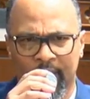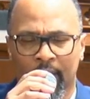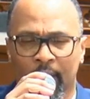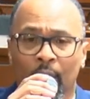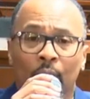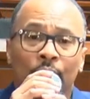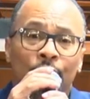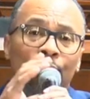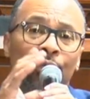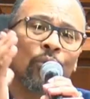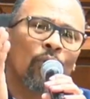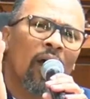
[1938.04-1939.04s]
You
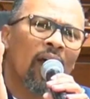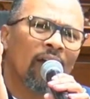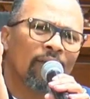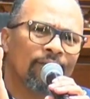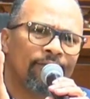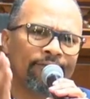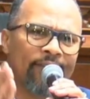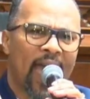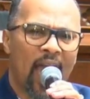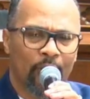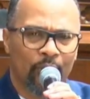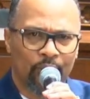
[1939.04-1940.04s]
are
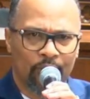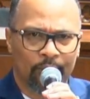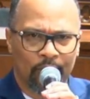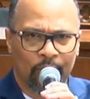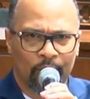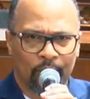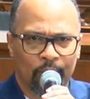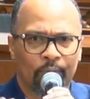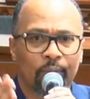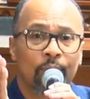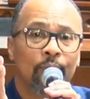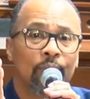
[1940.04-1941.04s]
valuable
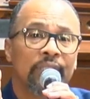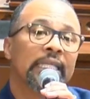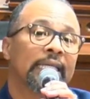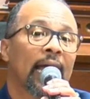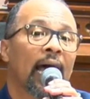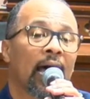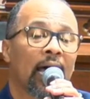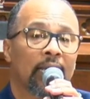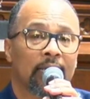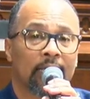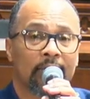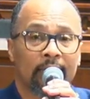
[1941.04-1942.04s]
to God,
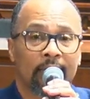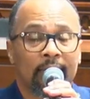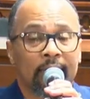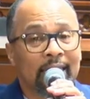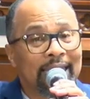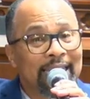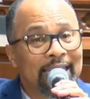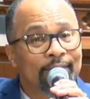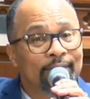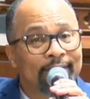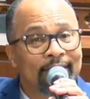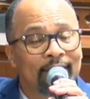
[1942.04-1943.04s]

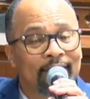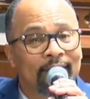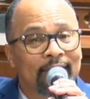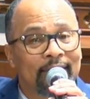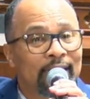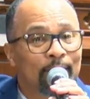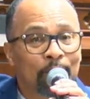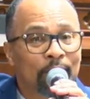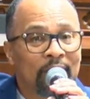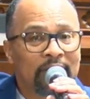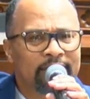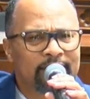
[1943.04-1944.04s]
even in the
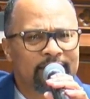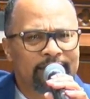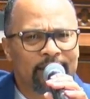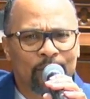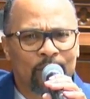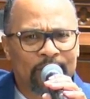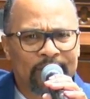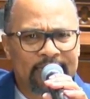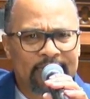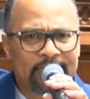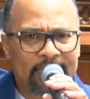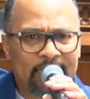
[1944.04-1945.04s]
midst of what we
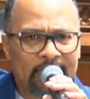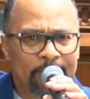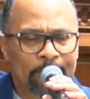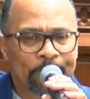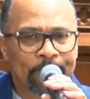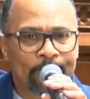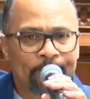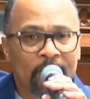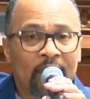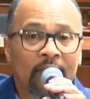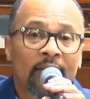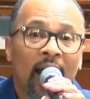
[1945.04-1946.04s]
see.
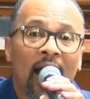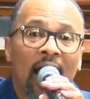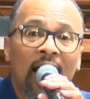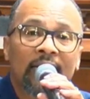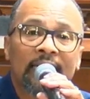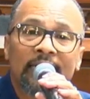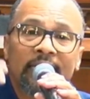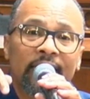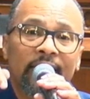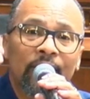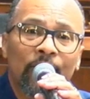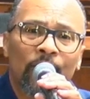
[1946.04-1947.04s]
God
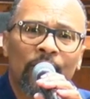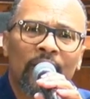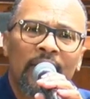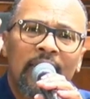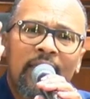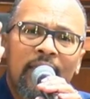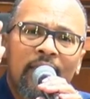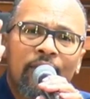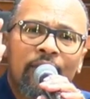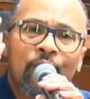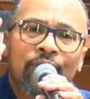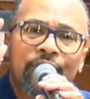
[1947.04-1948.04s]
still you're
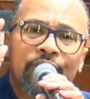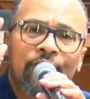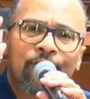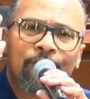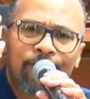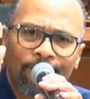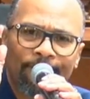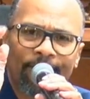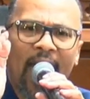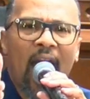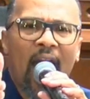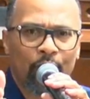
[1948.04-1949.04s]
still
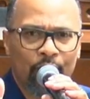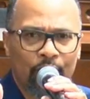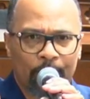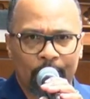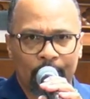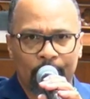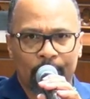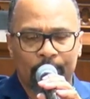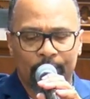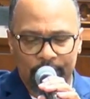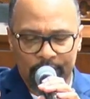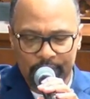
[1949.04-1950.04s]
valuable
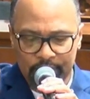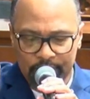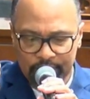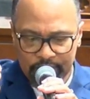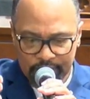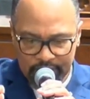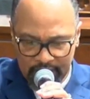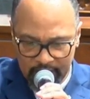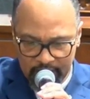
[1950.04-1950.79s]
to Him.